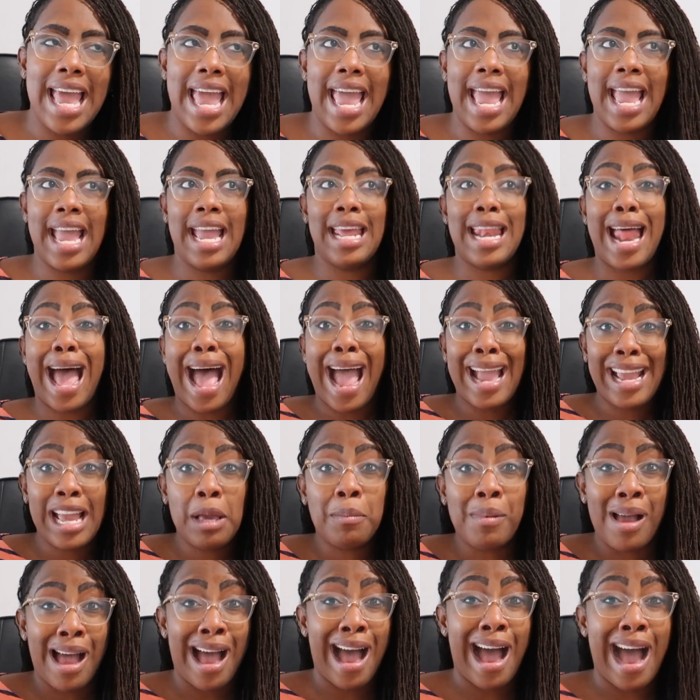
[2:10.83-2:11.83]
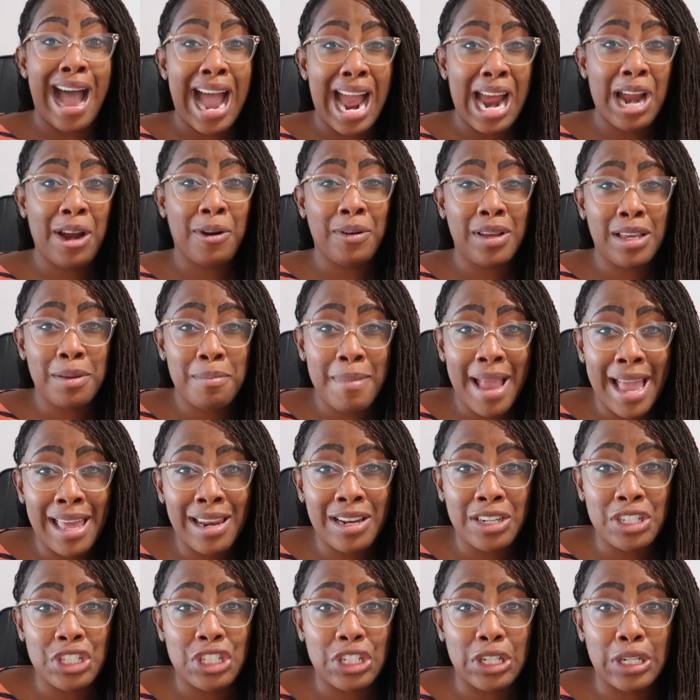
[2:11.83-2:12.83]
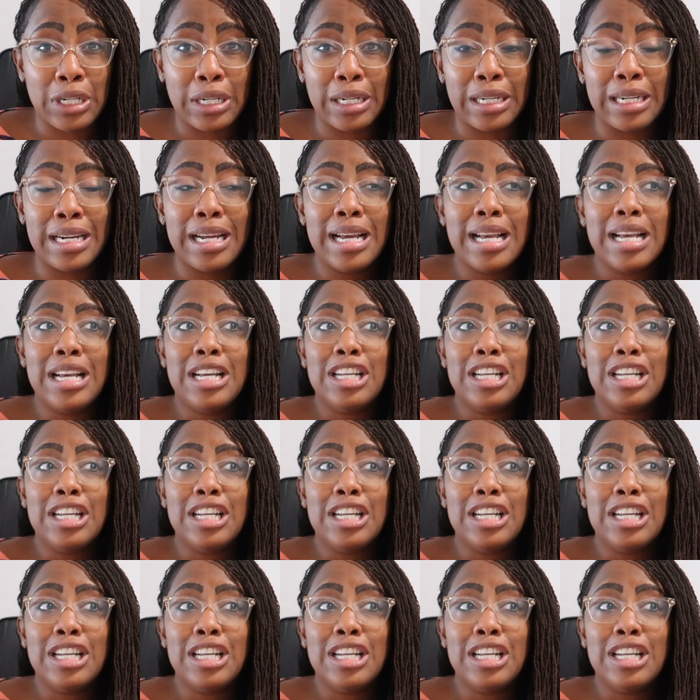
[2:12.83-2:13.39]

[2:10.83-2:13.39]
And I am a hiring manager,